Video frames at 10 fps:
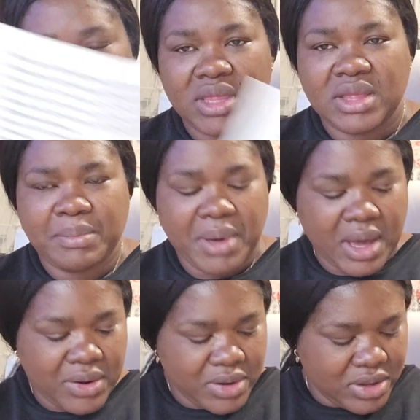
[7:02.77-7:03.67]
the
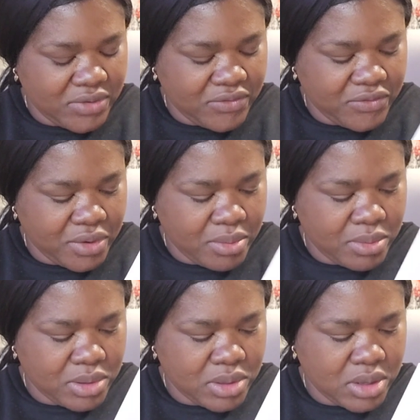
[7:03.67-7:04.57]
pattern is
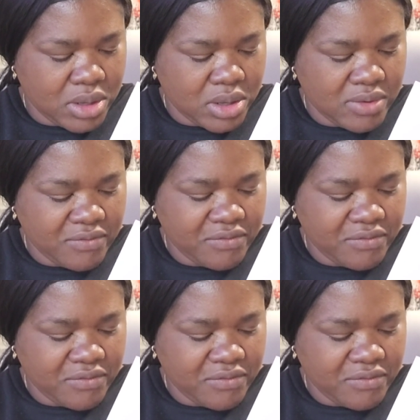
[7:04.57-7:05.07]
from the